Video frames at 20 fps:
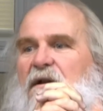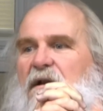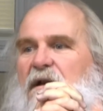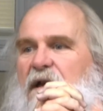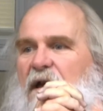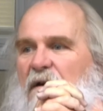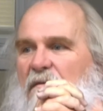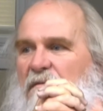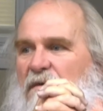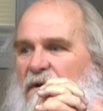
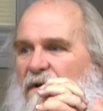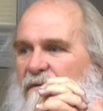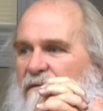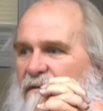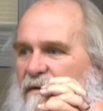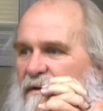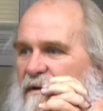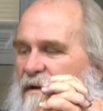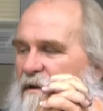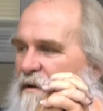kept
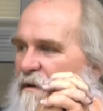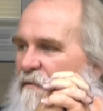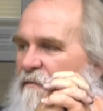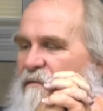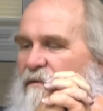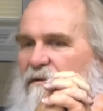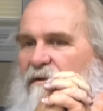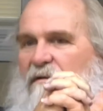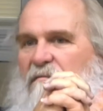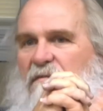moving in a
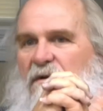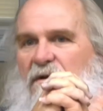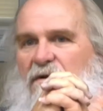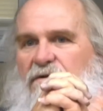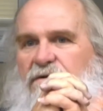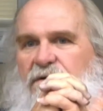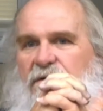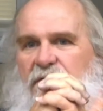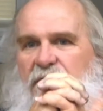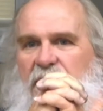fluid
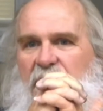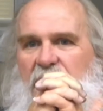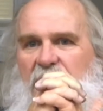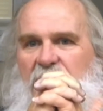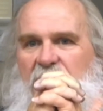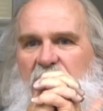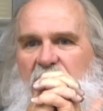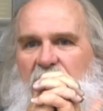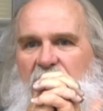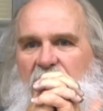motion,
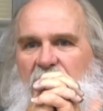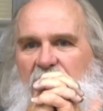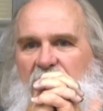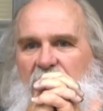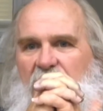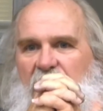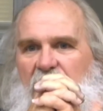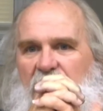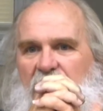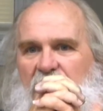
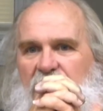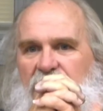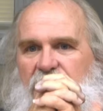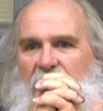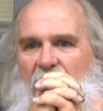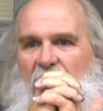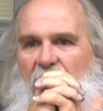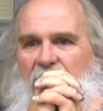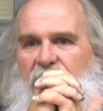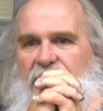and the
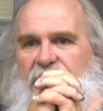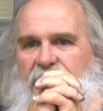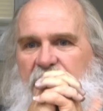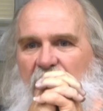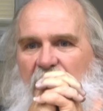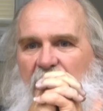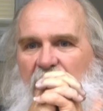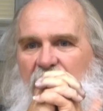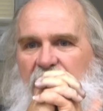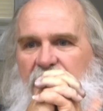job
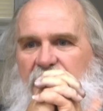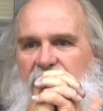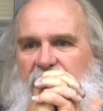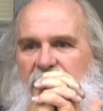site,